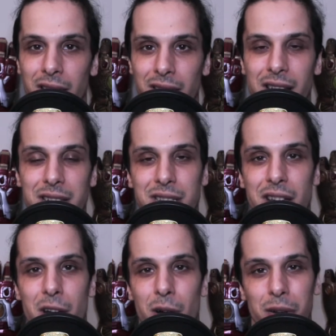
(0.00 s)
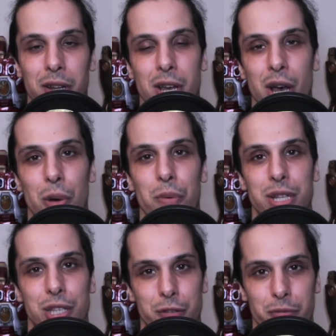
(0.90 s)
Let's get on with
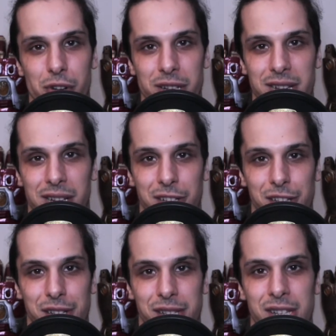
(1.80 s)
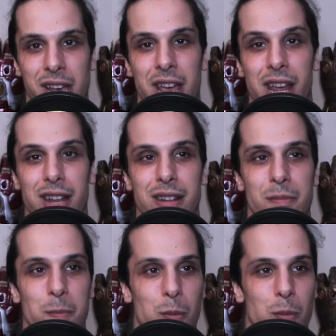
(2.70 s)
SuperIntelligence. And